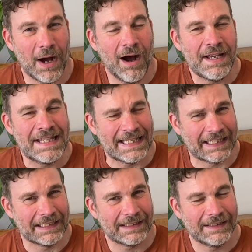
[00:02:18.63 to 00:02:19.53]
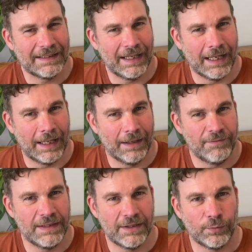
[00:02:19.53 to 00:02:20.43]
But I think uh,
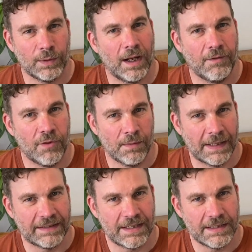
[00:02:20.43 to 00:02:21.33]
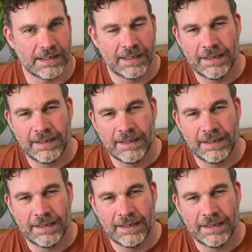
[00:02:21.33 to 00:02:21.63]
Venus would like romances.